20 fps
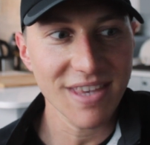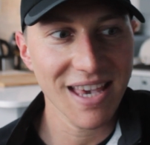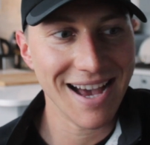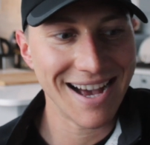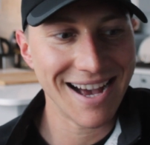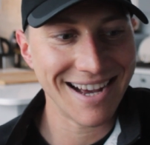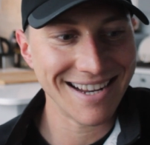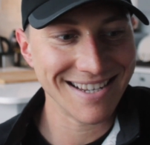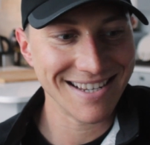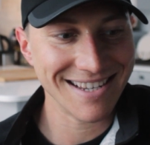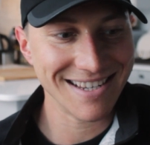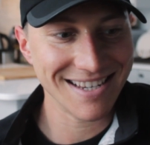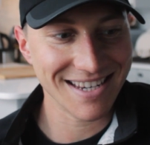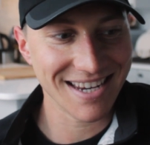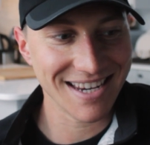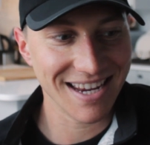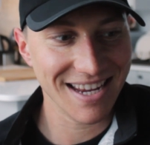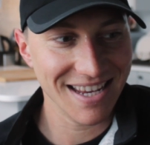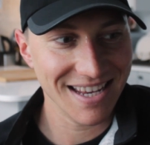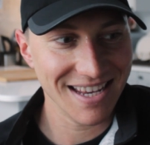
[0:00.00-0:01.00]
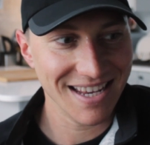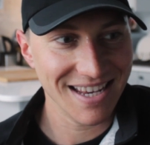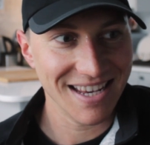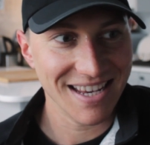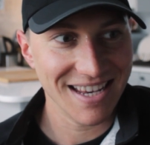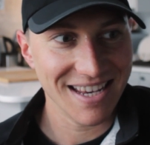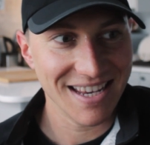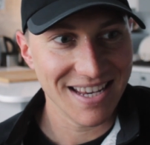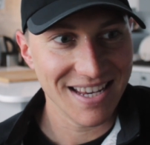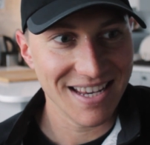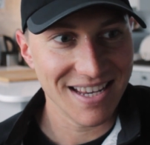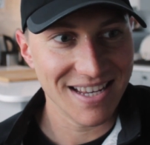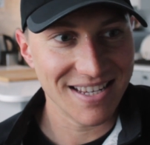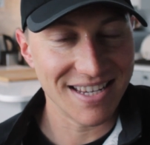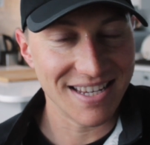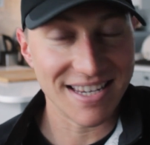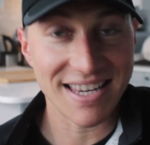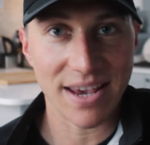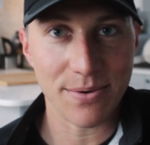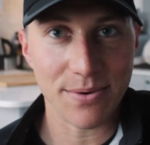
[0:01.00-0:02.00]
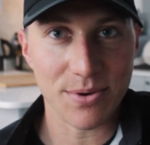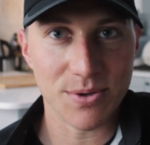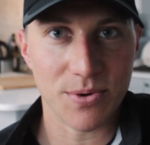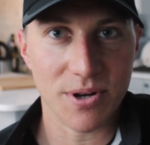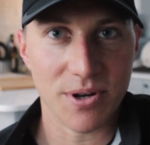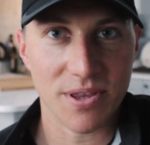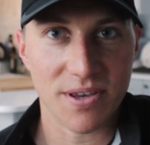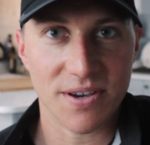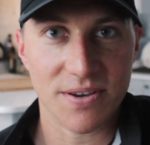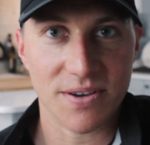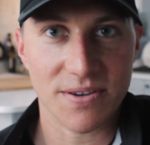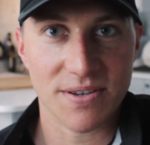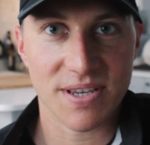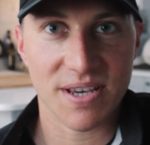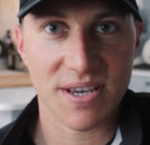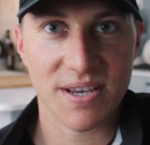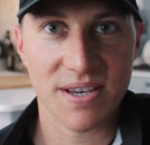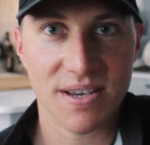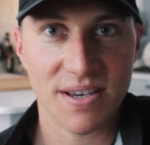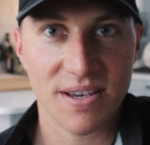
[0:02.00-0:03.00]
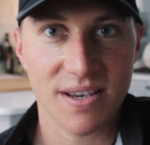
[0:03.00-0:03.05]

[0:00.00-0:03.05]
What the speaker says: And today was one of those,